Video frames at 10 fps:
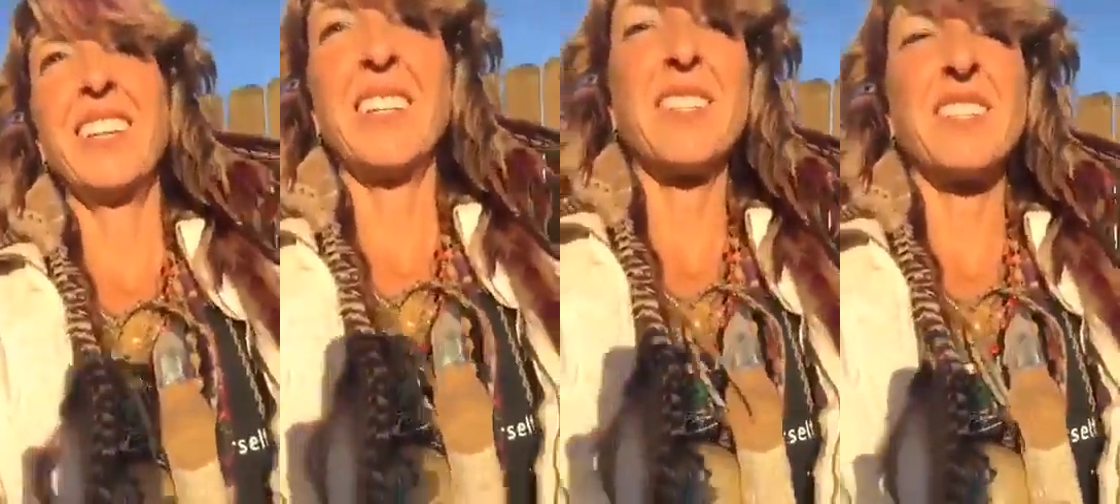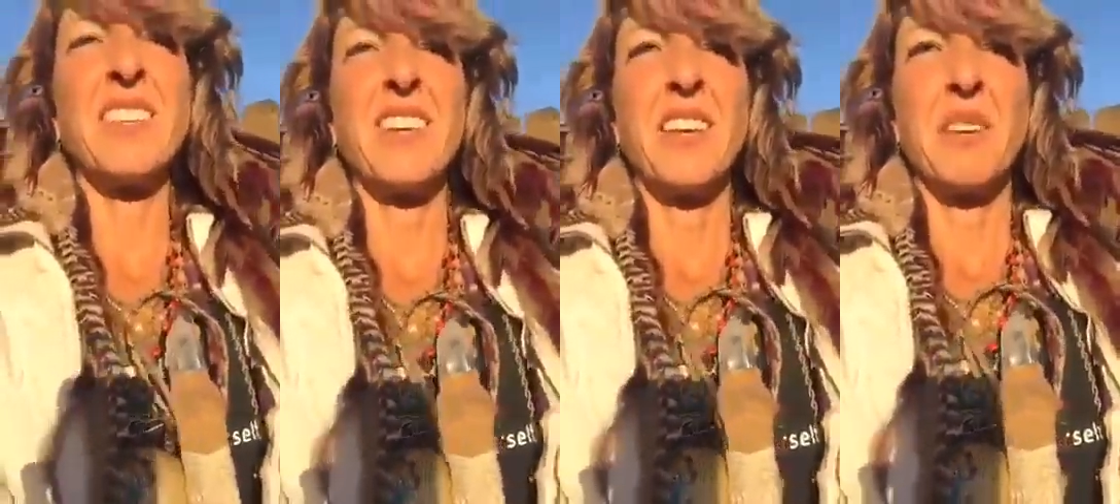Let's
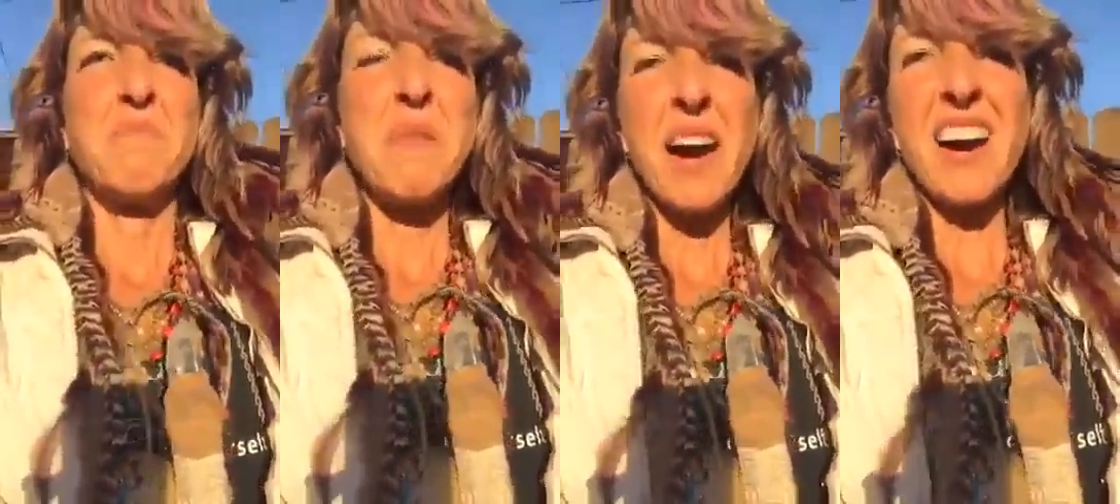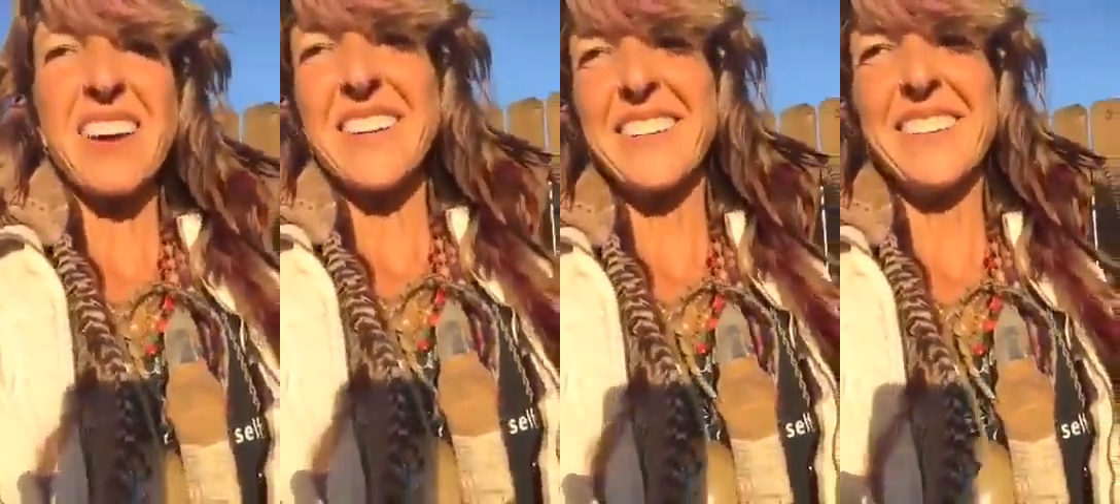
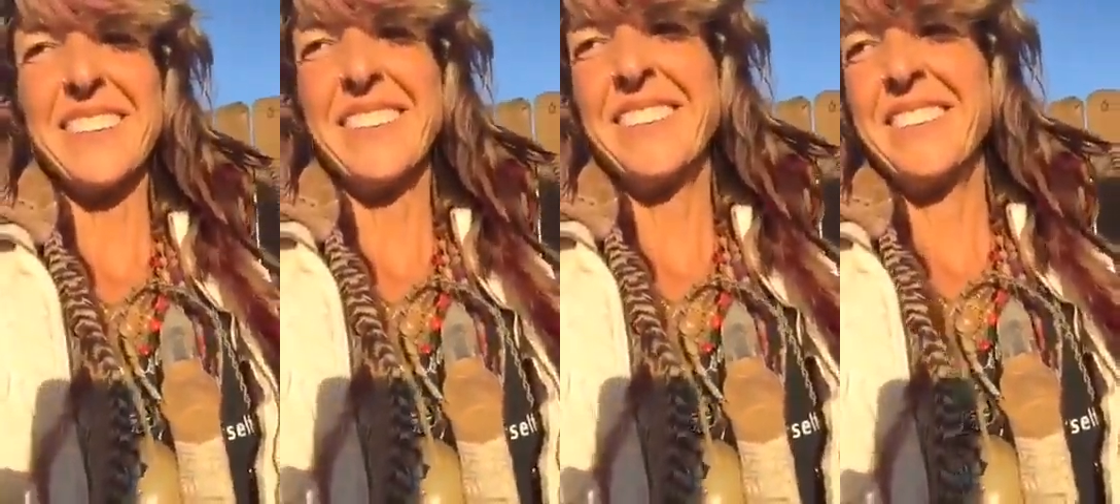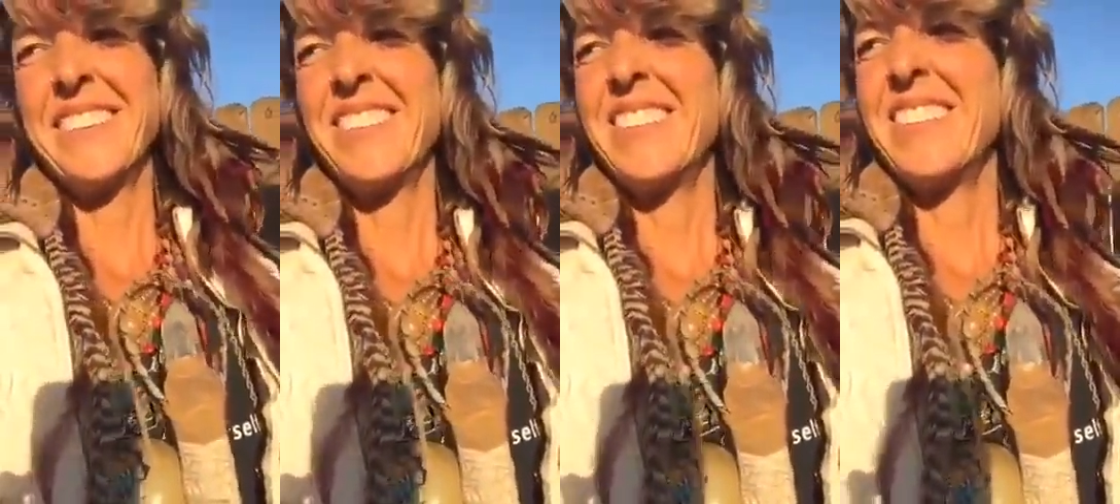back
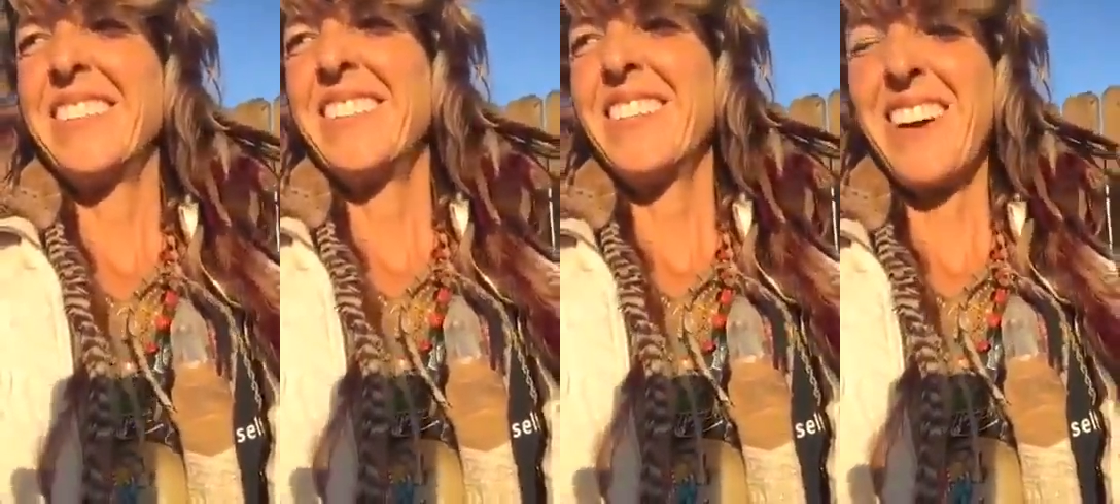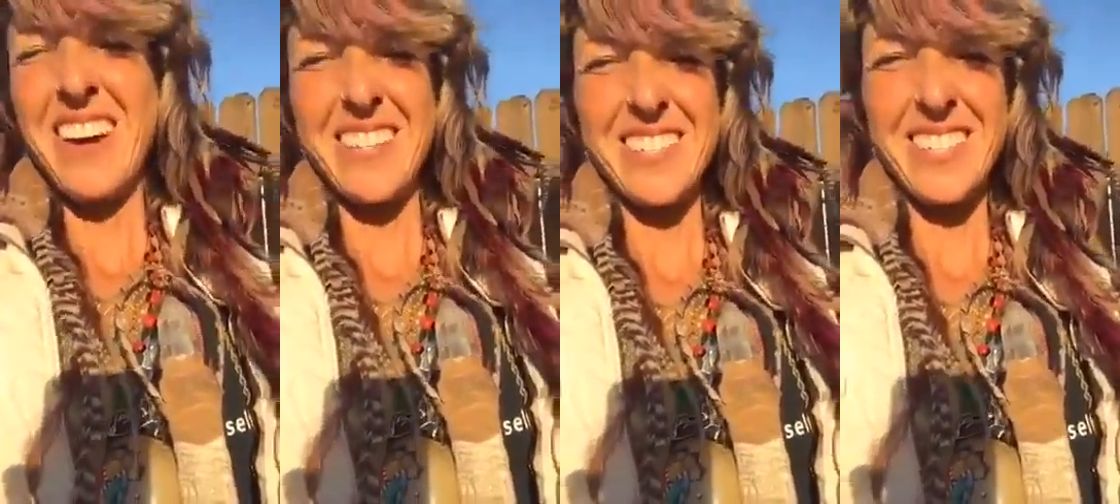the
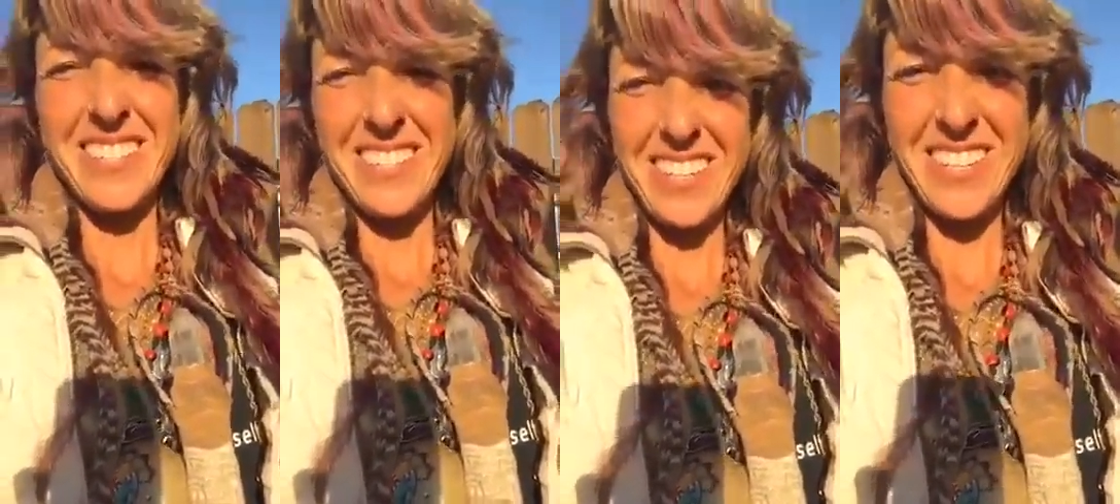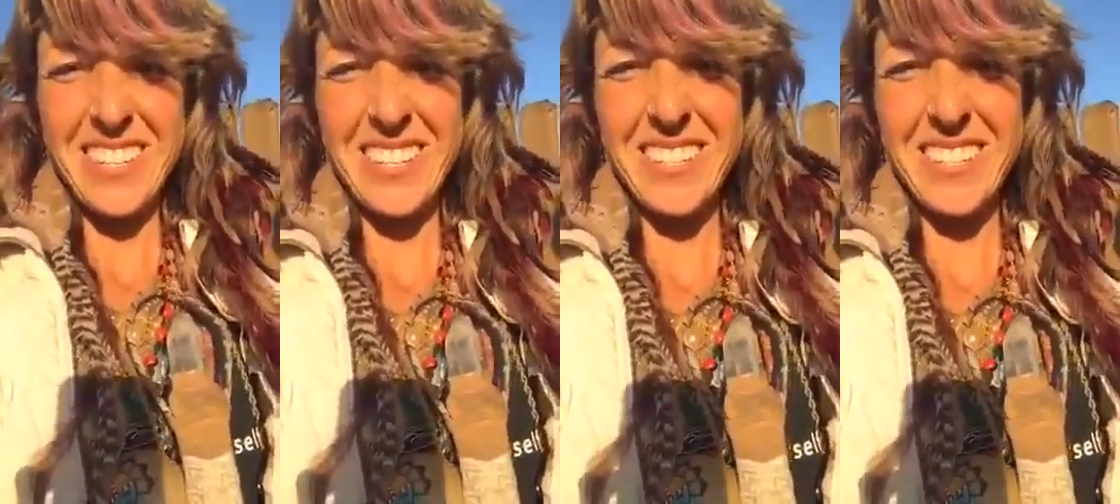highest good